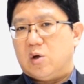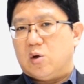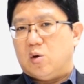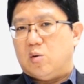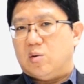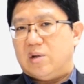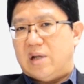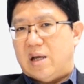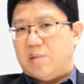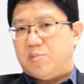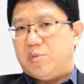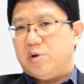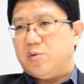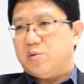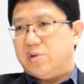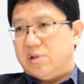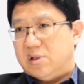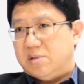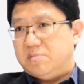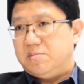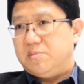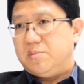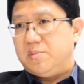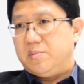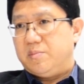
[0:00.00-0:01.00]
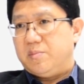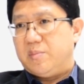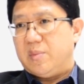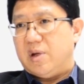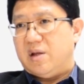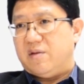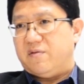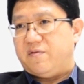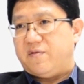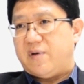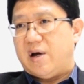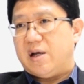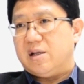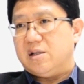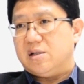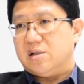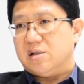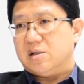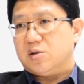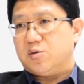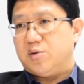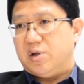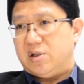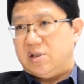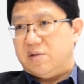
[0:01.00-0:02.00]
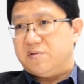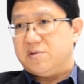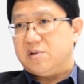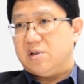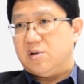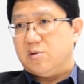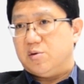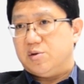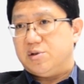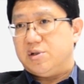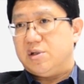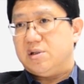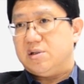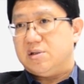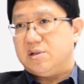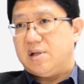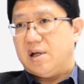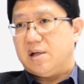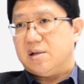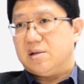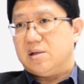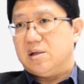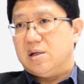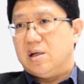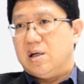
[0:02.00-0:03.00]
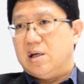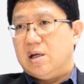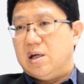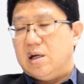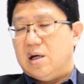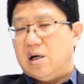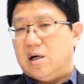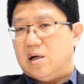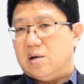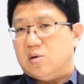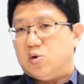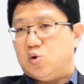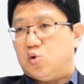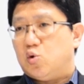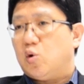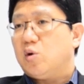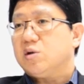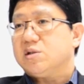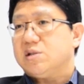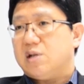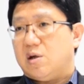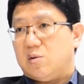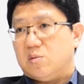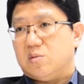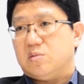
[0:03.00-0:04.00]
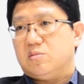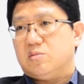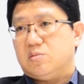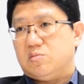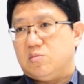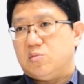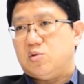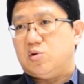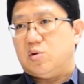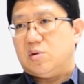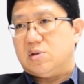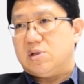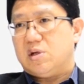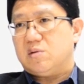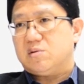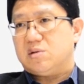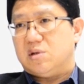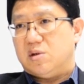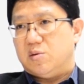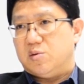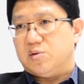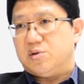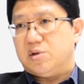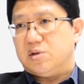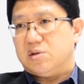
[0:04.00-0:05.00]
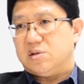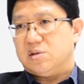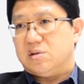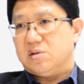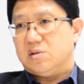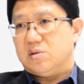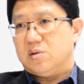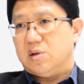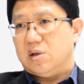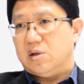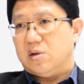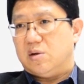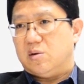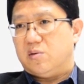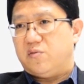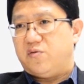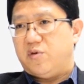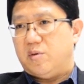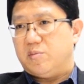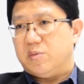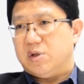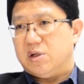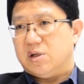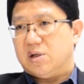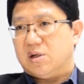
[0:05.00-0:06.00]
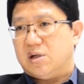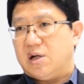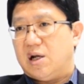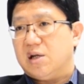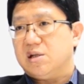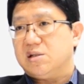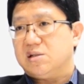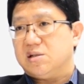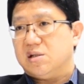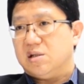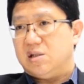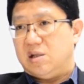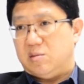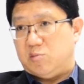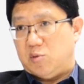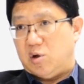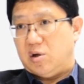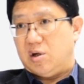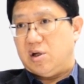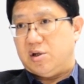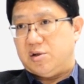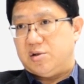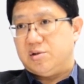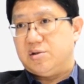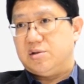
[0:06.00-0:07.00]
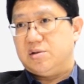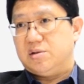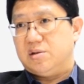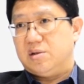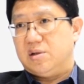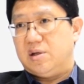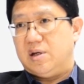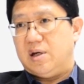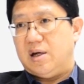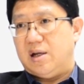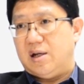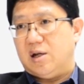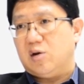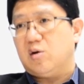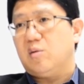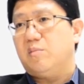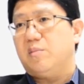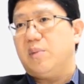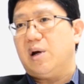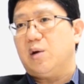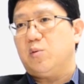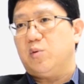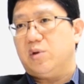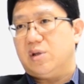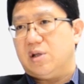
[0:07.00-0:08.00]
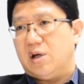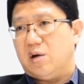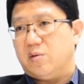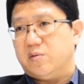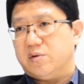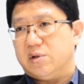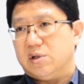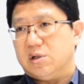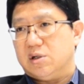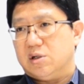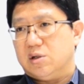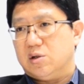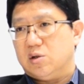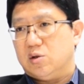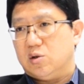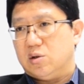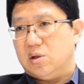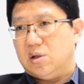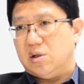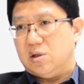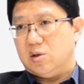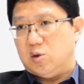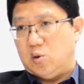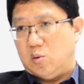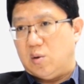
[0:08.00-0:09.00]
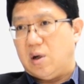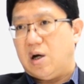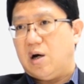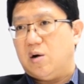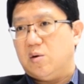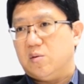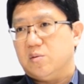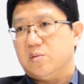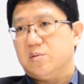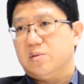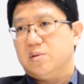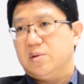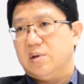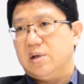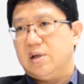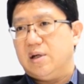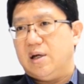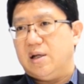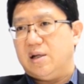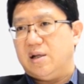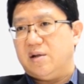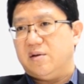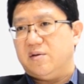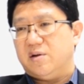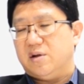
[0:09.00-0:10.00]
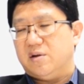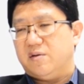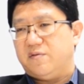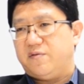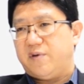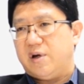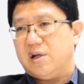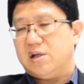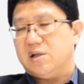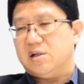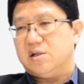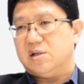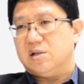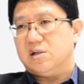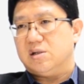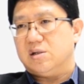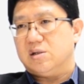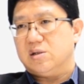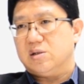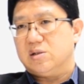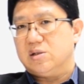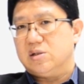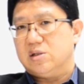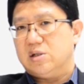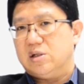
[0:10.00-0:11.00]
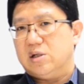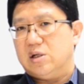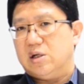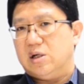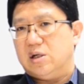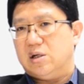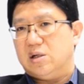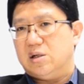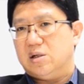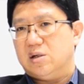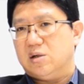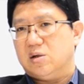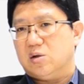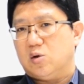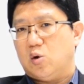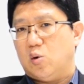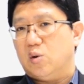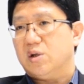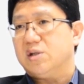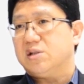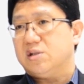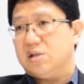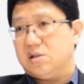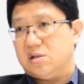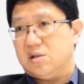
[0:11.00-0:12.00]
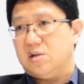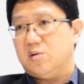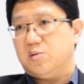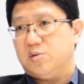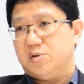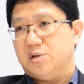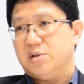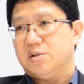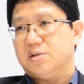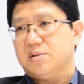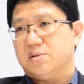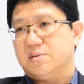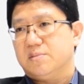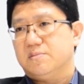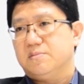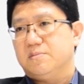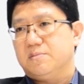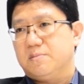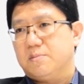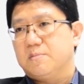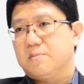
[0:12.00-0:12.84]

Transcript: collaborate with them and find the creative solutions that draws out solutions from the client's team knowledge, and then combine with our know-how, and then find holistic solutions.